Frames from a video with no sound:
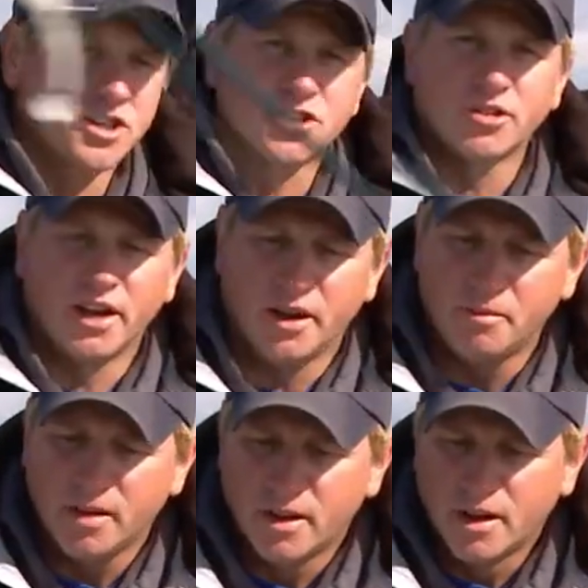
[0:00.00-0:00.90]

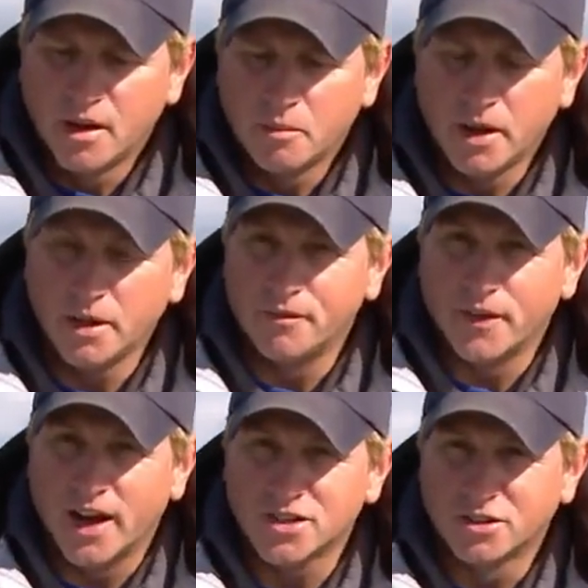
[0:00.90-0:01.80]
Extreme, medium
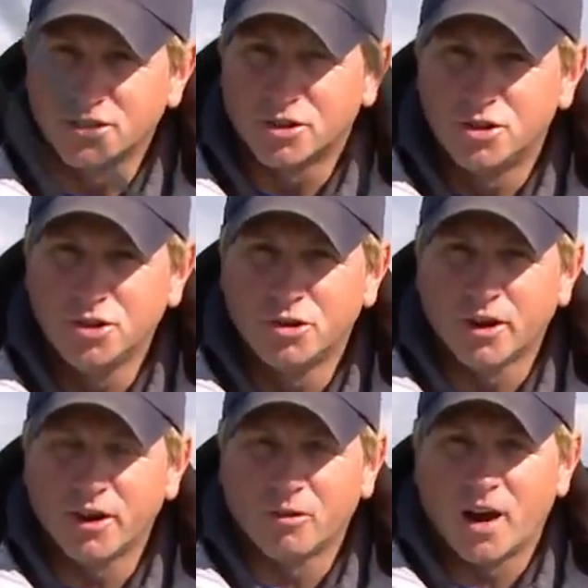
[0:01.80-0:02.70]
fast. So these are two
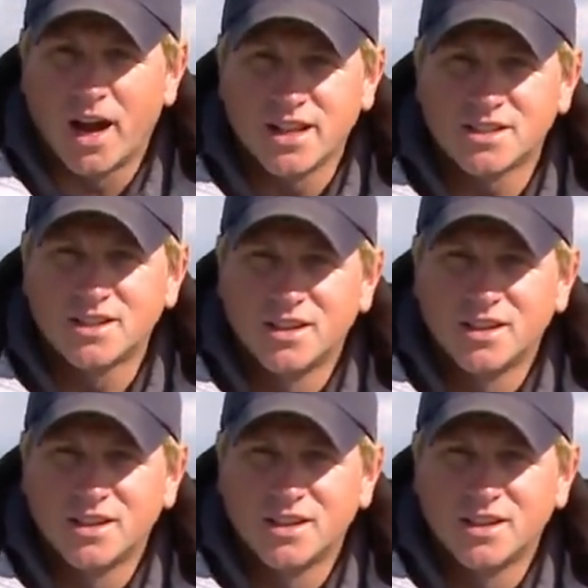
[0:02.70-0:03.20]
great rods,